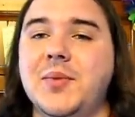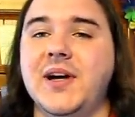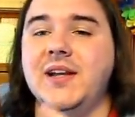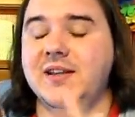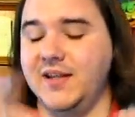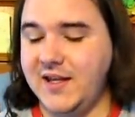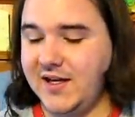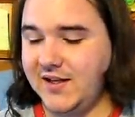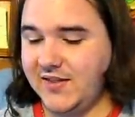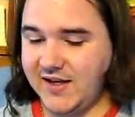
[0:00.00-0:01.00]
but
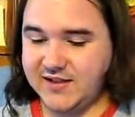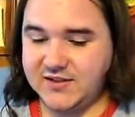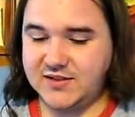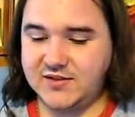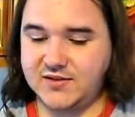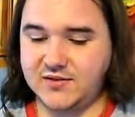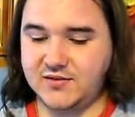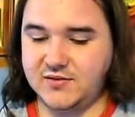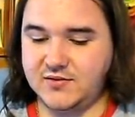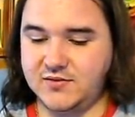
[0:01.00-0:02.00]
yeah, that's
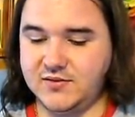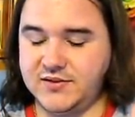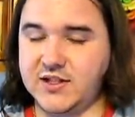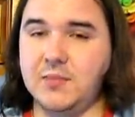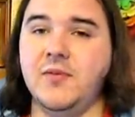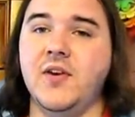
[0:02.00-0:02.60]
some